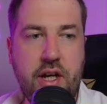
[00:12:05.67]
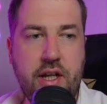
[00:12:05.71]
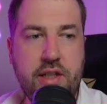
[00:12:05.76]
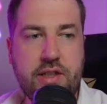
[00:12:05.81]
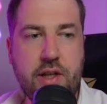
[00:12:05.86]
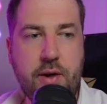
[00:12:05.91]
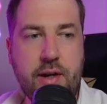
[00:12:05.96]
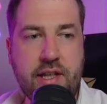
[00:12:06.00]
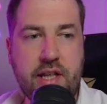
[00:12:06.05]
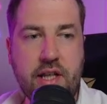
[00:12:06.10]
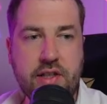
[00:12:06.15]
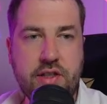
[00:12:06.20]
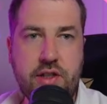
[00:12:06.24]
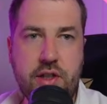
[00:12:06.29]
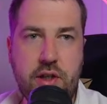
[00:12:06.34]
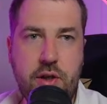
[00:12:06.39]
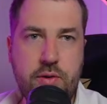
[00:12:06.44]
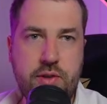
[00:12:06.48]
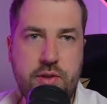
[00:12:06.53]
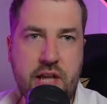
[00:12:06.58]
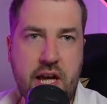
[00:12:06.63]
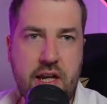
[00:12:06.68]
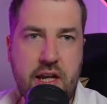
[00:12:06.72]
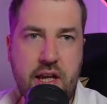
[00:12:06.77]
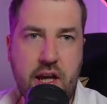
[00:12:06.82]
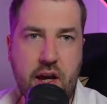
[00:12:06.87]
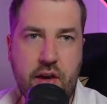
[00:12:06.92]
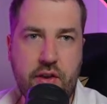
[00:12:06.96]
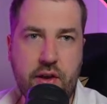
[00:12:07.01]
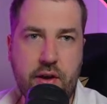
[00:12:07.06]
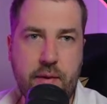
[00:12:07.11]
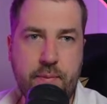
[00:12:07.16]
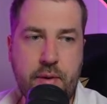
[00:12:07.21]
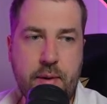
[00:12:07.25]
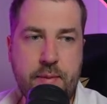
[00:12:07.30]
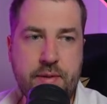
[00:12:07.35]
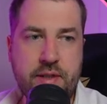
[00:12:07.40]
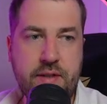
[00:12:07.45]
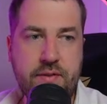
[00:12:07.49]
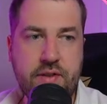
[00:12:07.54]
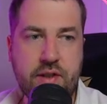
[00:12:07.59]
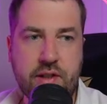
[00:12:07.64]
it doesn't use any other
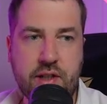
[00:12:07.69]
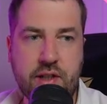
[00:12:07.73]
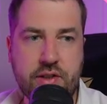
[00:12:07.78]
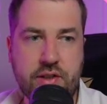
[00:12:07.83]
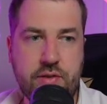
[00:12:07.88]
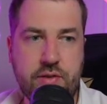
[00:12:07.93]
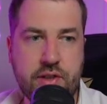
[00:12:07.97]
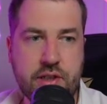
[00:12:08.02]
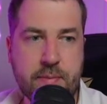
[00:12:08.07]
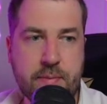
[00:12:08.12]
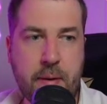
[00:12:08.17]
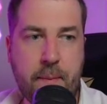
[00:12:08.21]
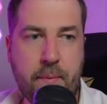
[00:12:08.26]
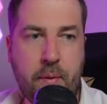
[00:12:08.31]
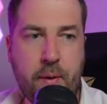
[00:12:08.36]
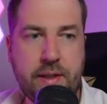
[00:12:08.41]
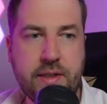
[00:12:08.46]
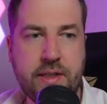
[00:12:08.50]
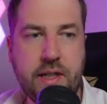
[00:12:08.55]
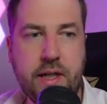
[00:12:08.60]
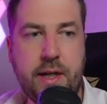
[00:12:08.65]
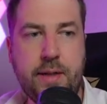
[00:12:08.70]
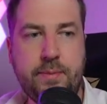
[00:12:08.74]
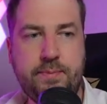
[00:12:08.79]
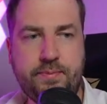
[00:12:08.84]
primitive, so it doesn't use a smart pointer.